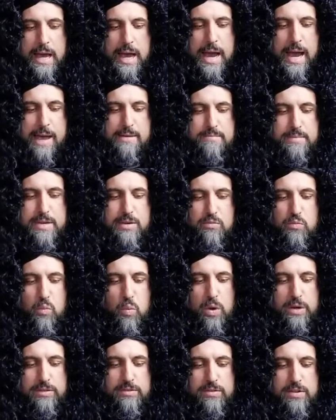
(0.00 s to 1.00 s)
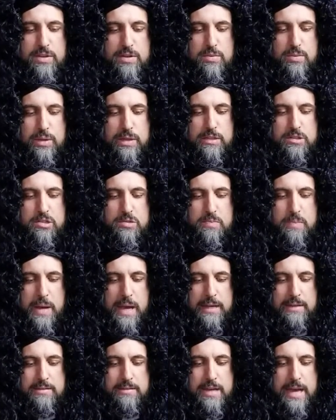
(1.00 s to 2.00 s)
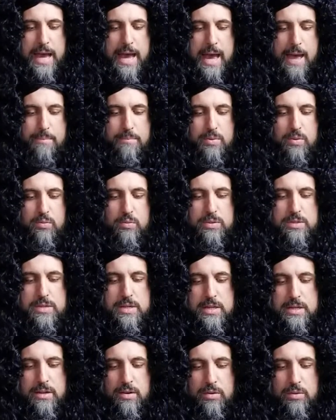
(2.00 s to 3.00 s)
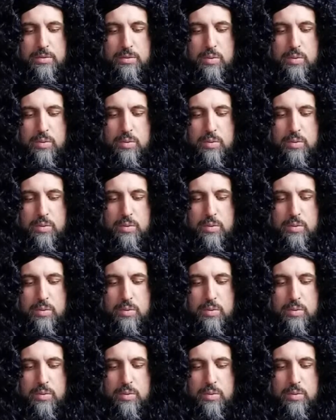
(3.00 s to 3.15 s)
I mean, what do you expect to happen when you go to a